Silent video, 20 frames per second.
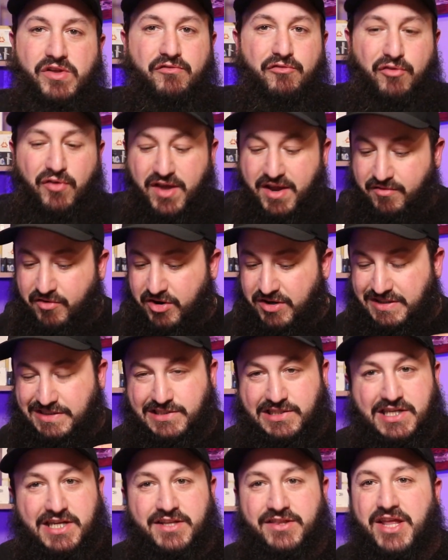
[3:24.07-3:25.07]
flavor is
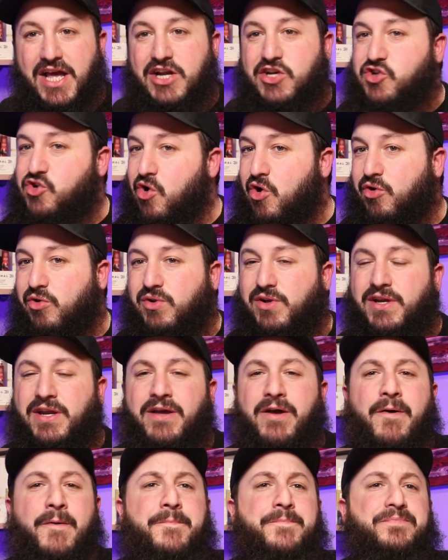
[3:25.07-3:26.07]
in that chocolate.
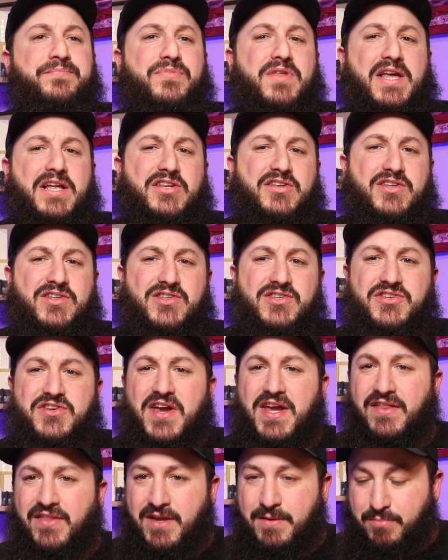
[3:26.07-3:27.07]
It's
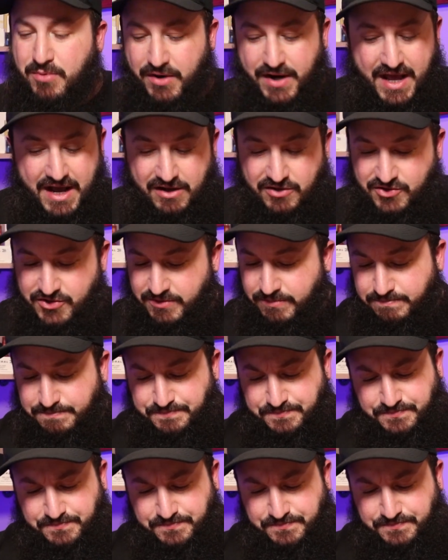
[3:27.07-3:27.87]
insanely pronounced.